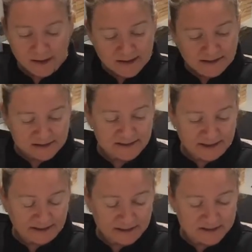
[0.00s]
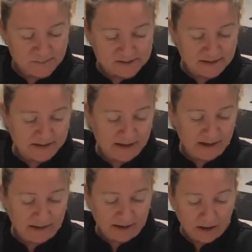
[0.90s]
Yet again, as we said
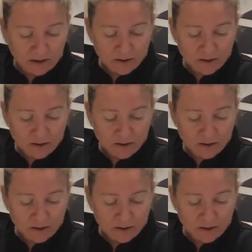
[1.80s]
earlier,